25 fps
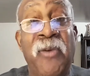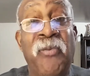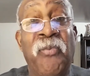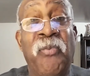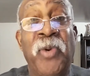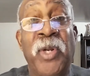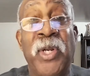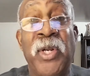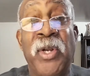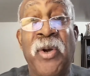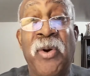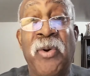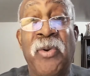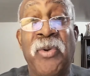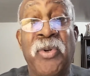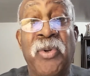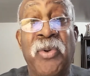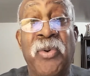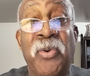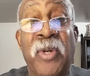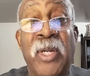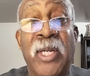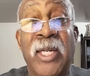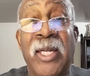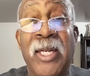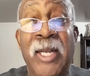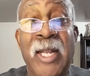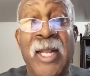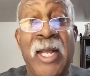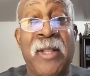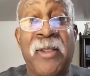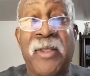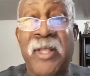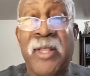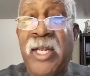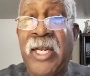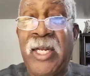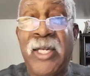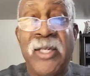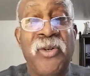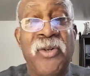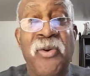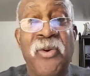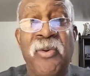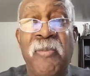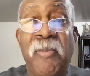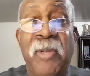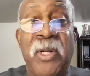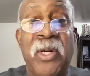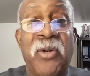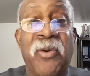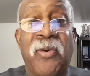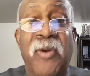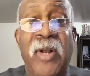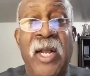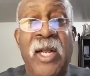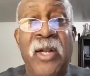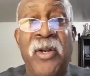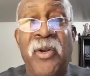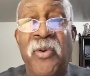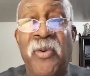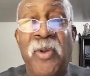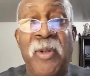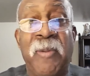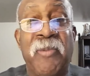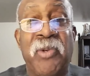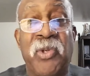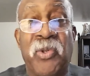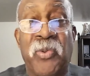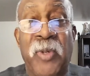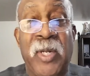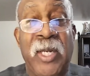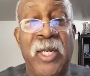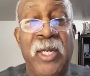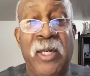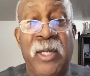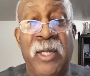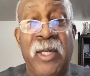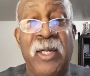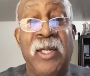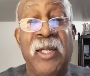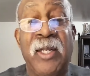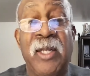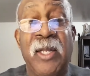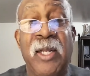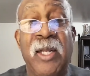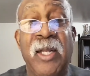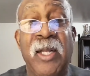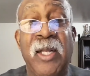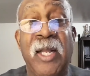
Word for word: If we don't do it, death. There's no middle ground, no in between. Huh?